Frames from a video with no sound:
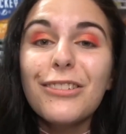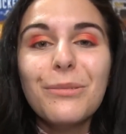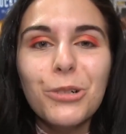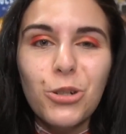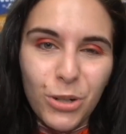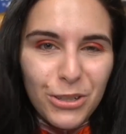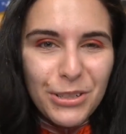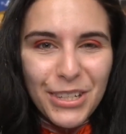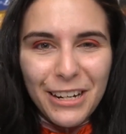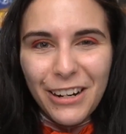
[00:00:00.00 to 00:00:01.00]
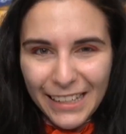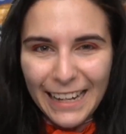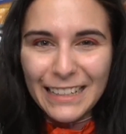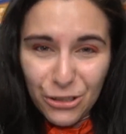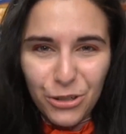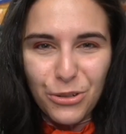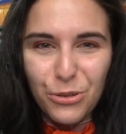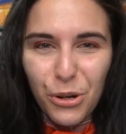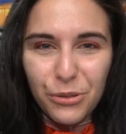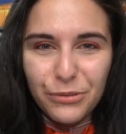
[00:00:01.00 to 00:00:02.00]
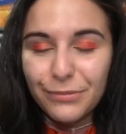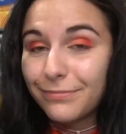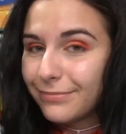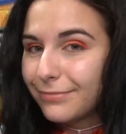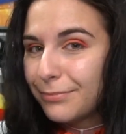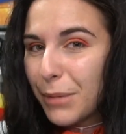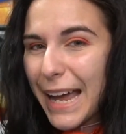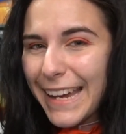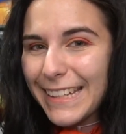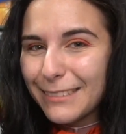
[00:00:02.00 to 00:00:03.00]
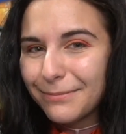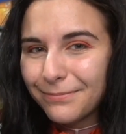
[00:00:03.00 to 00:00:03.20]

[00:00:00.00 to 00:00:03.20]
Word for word: some more treasures here on Ally's Treasure Trove. Bye!